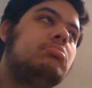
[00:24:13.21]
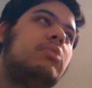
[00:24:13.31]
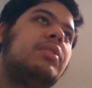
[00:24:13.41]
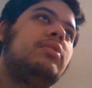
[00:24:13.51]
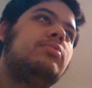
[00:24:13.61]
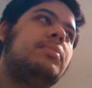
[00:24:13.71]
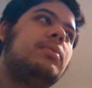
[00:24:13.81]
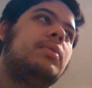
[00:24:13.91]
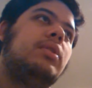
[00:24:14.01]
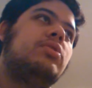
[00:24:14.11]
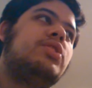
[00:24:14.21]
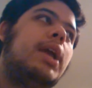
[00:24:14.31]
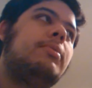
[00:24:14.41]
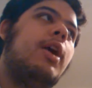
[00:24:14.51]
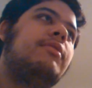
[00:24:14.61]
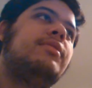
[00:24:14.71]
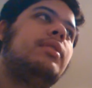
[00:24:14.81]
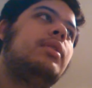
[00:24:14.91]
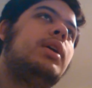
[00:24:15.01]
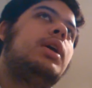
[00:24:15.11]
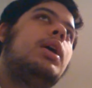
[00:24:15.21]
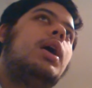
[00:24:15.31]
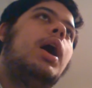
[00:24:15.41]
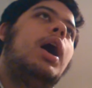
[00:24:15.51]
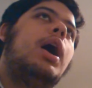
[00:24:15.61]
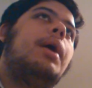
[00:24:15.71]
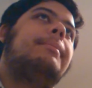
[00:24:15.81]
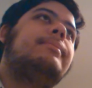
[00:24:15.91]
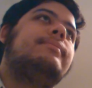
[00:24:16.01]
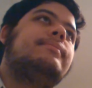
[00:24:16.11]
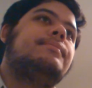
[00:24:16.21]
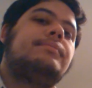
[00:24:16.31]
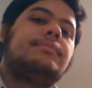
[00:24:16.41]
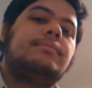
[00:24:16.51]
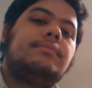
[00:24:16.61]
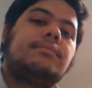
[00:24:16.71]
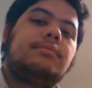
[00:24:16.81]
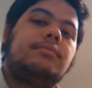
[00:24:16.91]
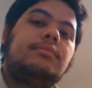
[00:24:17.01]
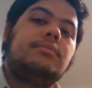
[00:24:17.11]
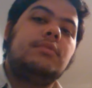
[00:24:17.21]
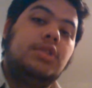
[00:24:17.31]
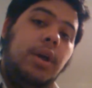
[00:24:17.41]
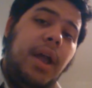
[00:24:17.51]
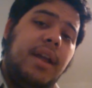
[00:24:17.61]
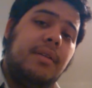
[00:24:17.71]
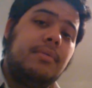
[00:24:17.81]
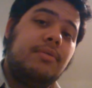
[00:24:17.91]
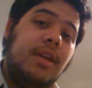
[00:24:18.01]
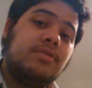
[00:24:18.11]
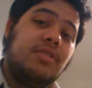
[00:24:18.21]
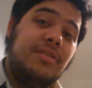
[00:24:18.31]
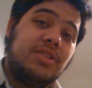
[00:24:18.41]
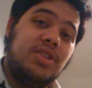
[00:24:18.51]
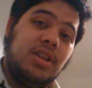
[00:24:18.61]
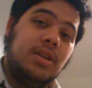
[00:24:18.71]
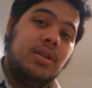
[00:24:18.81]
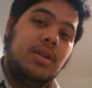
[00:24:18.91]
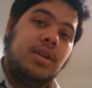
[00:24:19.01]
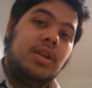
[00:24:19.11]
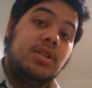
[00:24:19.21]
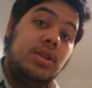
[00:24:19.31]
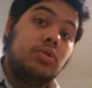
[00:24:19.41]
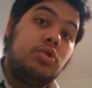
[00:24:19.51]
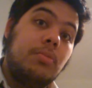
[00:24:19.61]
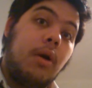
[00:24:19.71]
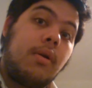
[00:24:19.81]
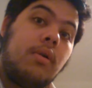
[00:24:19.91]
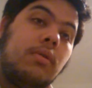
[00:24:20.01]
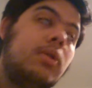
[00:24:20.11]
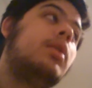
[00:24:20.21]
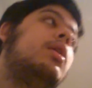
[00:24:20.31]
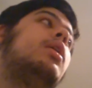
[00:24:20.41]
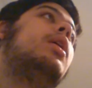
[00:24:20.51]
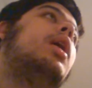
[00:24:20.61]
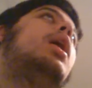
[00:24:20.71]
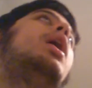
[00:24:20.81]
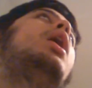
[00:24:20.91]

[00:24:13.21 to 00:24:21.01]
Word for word: Nothing to be really ashamed of. Um, so hey, thanks for watching. See you tomorrow. Uh,